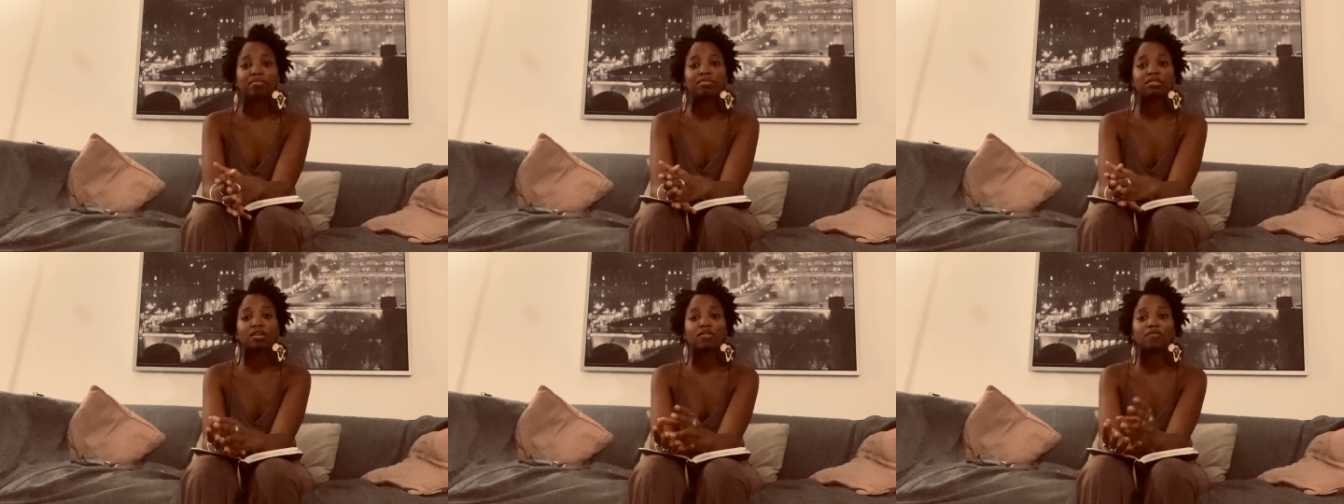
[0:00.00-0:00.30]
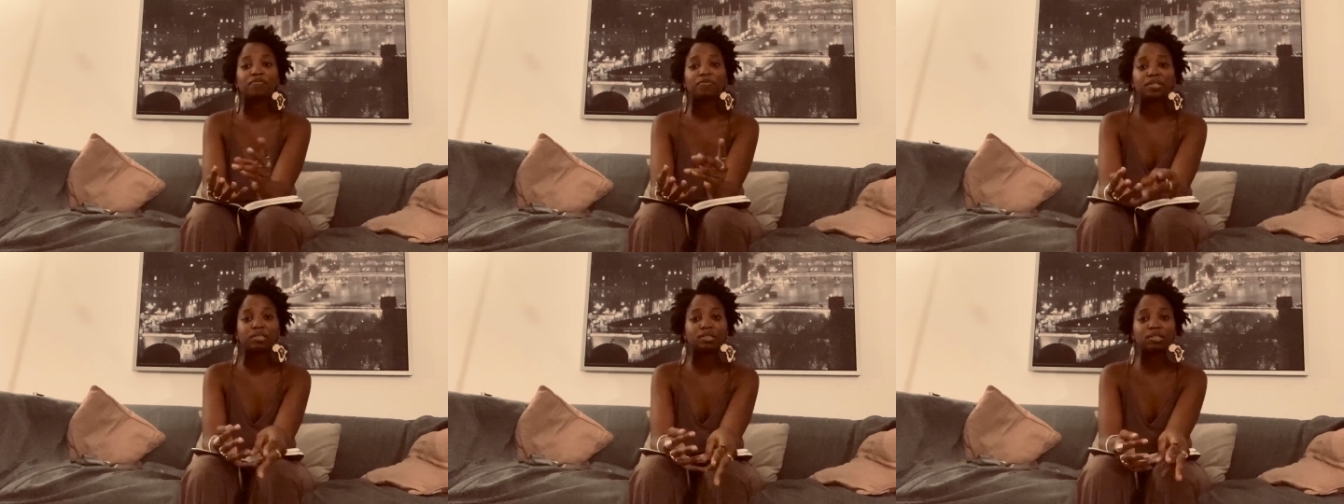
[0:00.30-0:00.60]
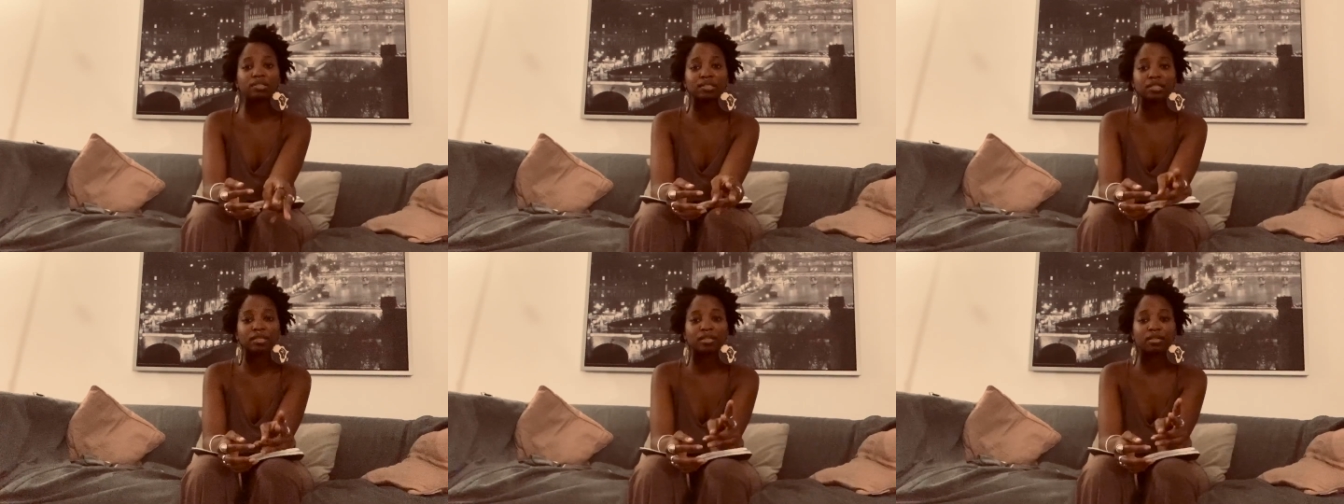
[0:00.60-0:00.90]
So
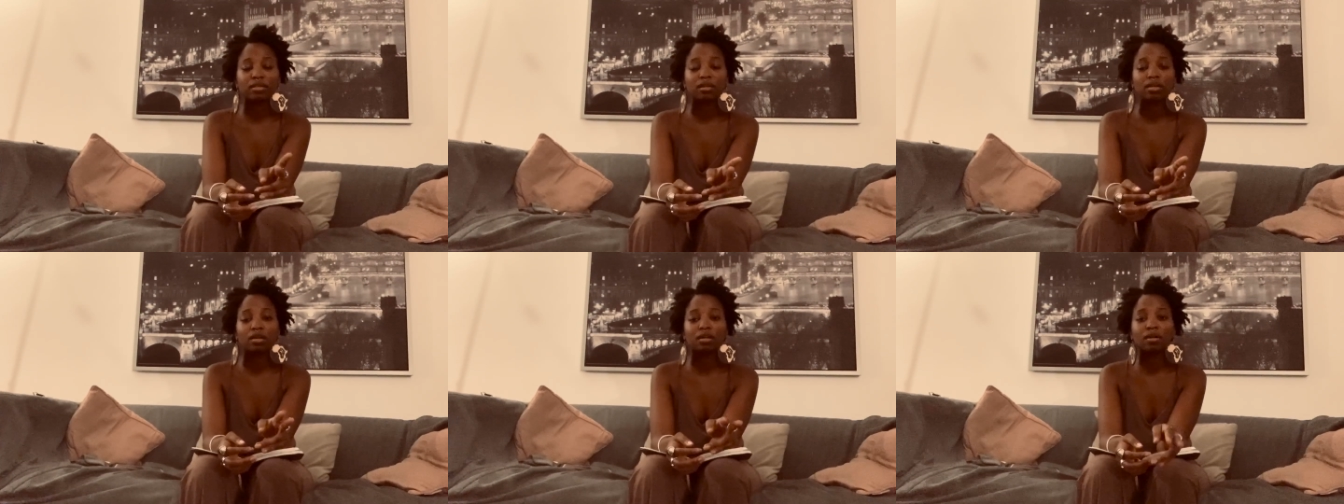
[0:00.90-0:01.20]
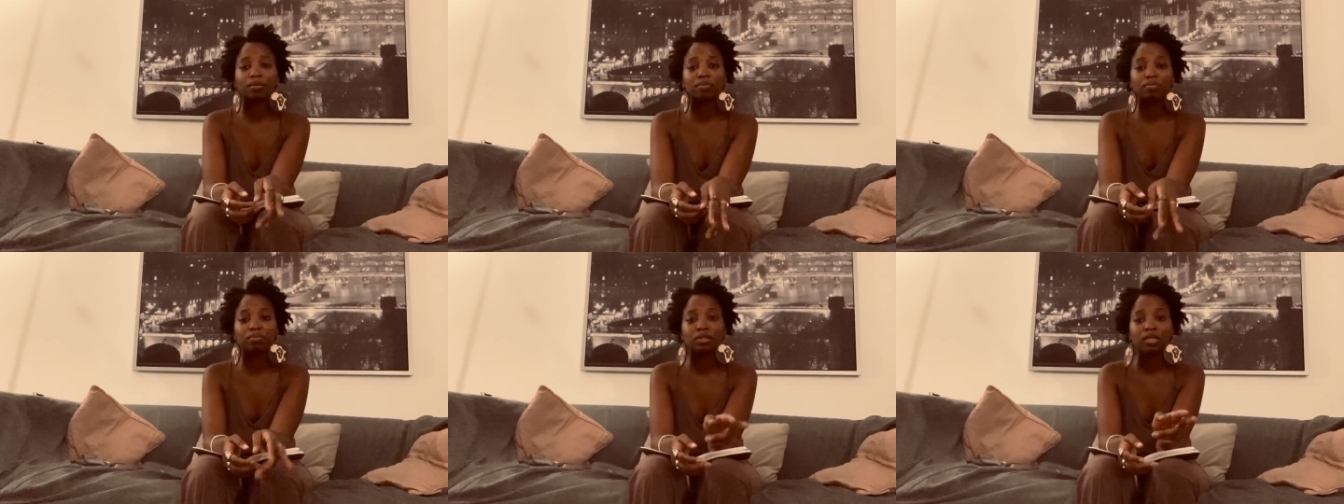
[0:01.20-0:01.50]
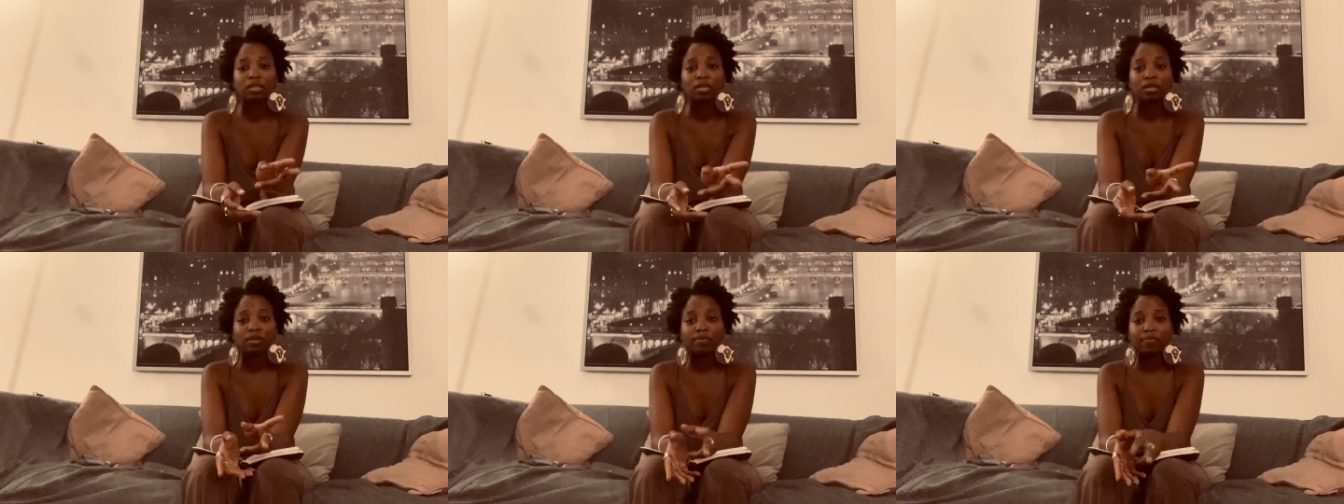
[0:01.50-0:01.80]
visas
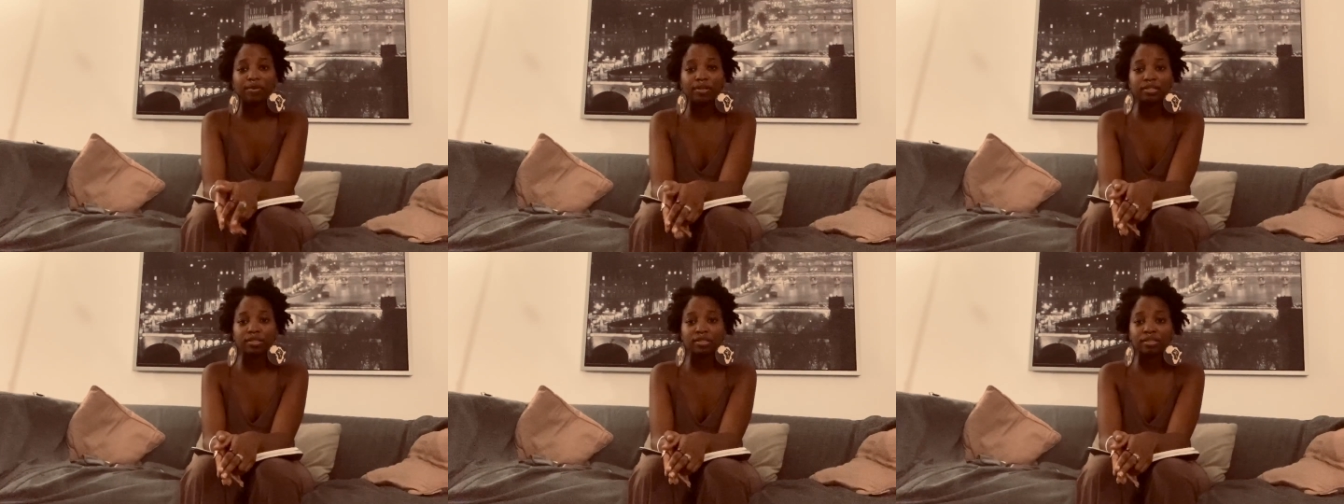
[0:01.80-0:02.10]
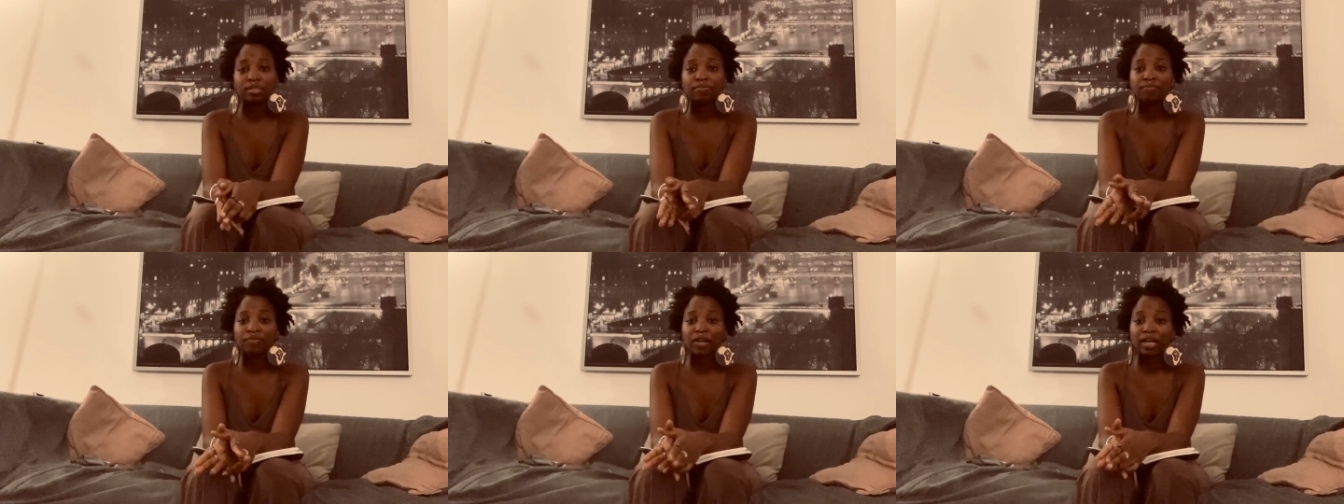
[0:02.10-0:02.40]
and